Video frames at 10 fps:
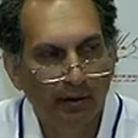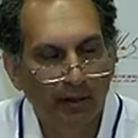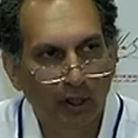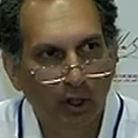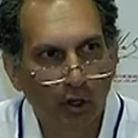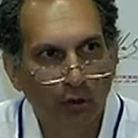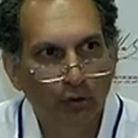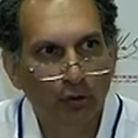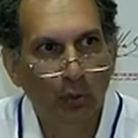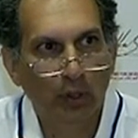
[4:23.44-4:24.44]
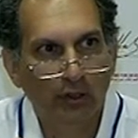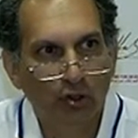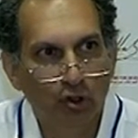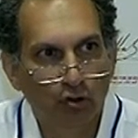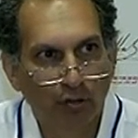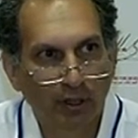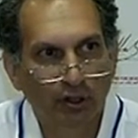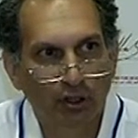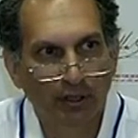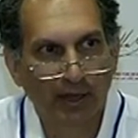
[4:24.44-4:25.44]
the goals weren't
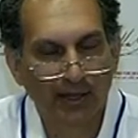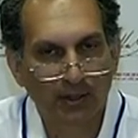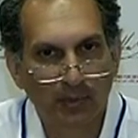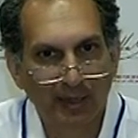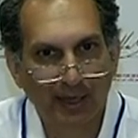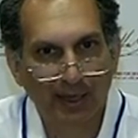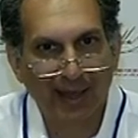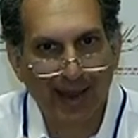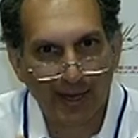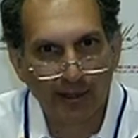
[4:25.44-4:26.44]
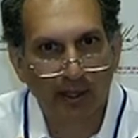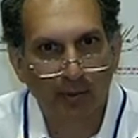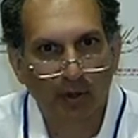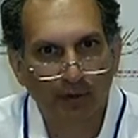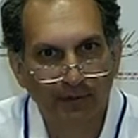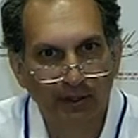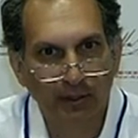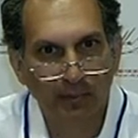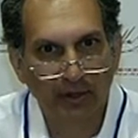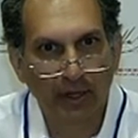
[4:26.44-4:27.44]
structured as being ending
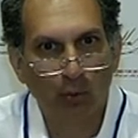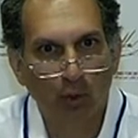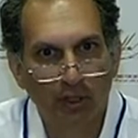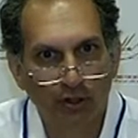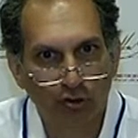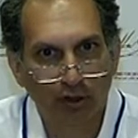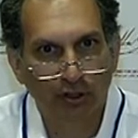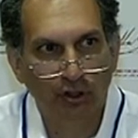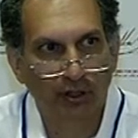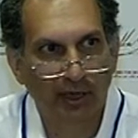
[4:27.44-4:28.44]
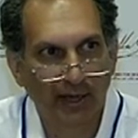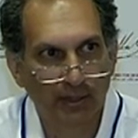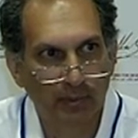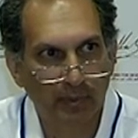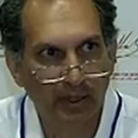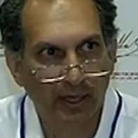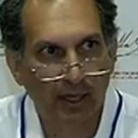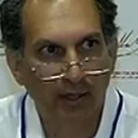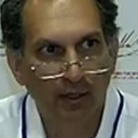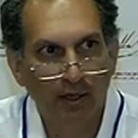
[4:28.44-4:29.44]
poverty, but they were structured as
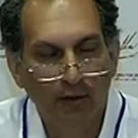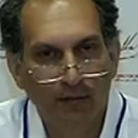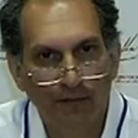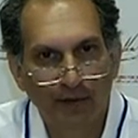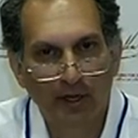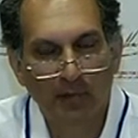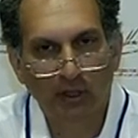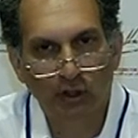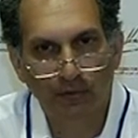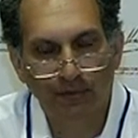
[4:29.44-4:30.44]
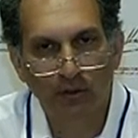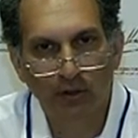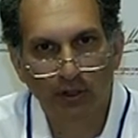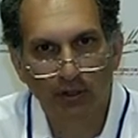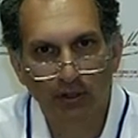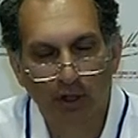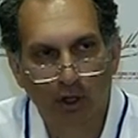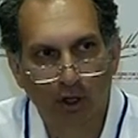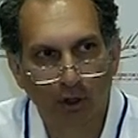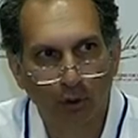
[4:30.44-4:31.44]
being very much focused
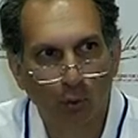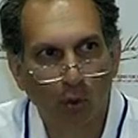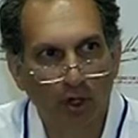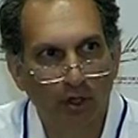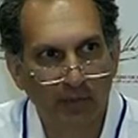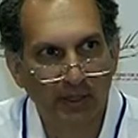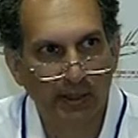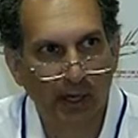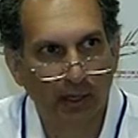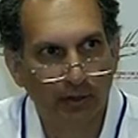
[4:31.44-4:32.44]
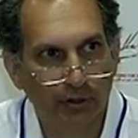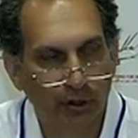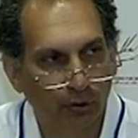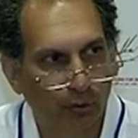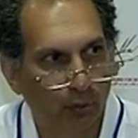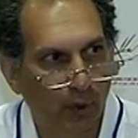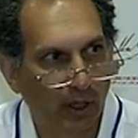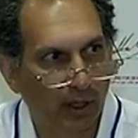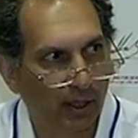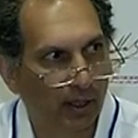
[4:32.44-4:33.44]
on what could be done to uh,
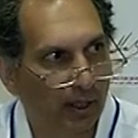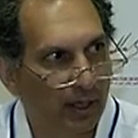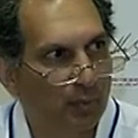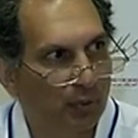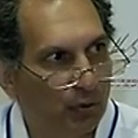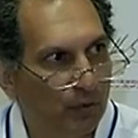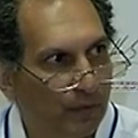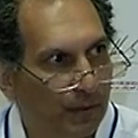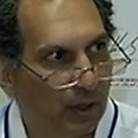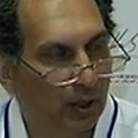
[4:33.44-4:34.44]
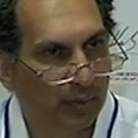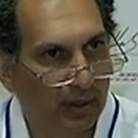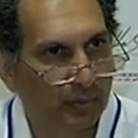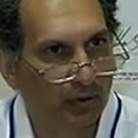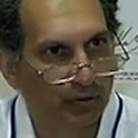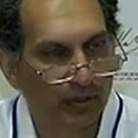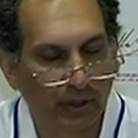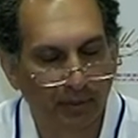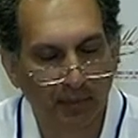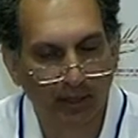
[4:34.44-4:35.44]
uh, improve uh, people's
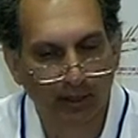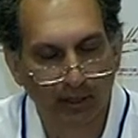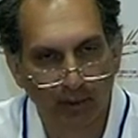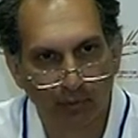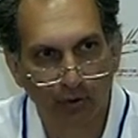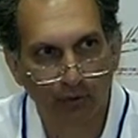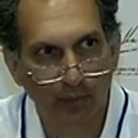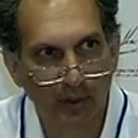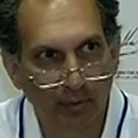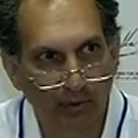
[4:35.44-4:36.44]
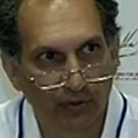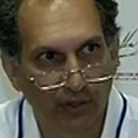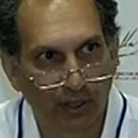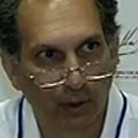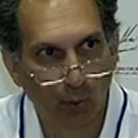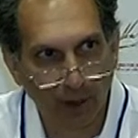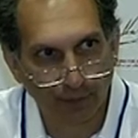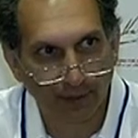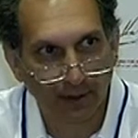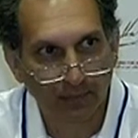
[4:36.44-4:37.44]
uh, uh, improve people's uh,
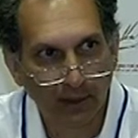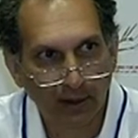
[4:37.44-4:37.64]
welfare.